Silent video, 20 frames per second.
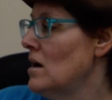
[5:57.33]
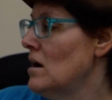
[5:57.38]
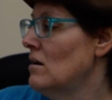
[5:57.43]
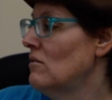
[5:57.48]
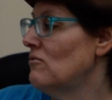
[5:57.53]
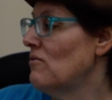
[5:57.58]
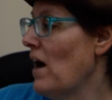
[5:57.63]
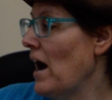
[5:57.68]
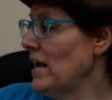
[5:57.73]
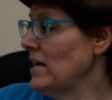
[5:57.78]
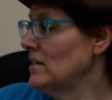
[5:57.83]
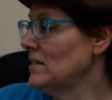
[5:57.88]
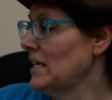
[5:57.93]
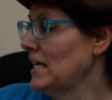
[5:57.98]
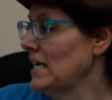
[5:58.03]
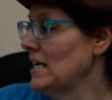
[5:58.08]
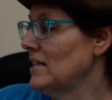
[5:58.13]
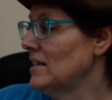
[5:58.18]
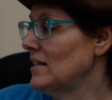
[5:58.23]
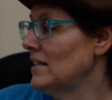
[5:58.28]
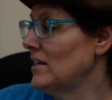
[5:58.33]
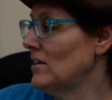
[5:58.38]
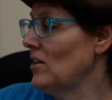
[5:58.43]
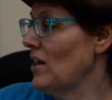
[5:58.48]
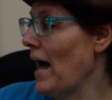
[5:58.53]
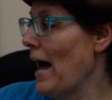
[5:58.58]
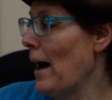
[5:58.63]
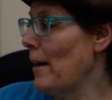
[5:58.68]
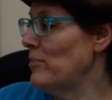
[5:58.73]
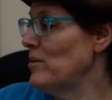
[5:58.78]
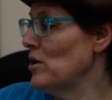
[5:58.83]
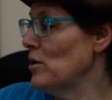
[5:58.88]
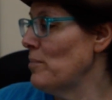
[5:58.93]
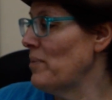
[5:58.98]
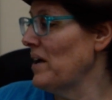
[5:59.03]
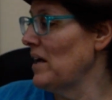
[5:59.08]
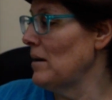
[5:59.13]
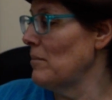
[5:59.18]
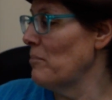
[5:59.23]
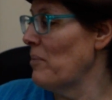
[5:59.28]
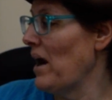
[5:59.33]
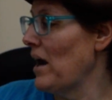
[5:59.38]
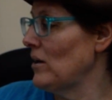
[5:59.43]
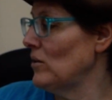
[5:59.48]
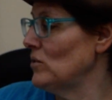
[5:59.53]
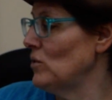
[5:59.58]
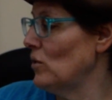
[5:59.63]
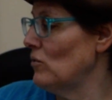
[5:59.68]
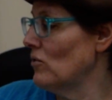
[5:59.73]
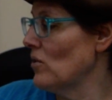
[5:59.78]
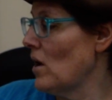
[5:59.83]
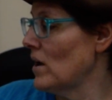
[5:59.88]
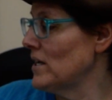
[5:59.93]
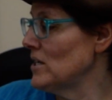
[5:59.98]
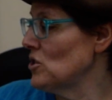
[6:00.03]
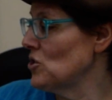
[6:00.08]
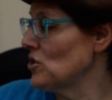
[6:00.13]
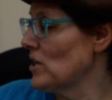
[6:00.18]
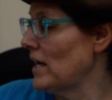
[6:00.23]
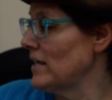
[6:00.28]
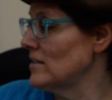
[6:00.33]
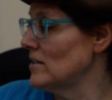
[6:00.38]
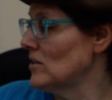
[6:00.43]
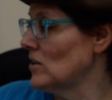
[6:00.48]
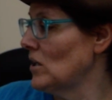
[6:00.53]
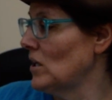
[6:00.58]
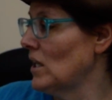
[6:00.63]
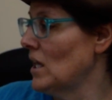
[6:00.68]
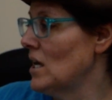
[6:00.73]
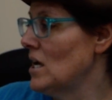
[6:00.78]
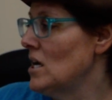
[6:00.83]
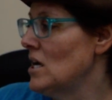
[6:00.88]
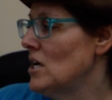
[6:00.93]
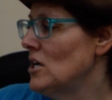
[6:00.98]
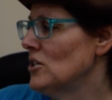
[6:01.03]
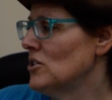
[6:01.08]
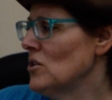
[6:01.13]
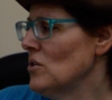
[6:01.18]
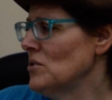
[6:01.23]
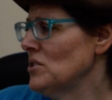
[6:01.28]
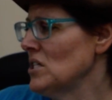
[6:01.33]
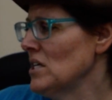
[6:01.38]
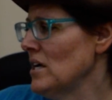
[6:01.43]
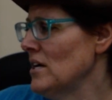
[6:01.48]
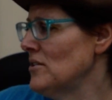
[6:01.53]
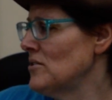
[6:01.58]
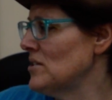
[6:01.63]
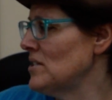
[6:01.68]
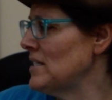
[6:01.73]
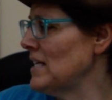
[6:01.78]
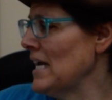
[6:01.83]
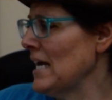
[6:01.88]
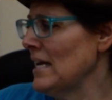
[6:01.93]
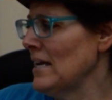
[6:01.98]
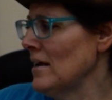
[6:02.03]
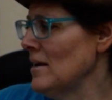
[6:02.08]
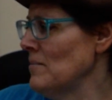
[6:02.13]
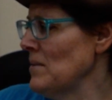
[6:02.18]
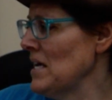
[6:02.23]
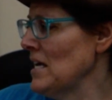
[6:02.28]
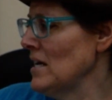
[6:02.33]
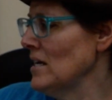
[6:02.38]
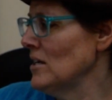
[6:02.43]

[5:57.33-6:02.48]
Finally, little Abner Pitt pedaled over on his tricycle. "Don't you understand, Emmy?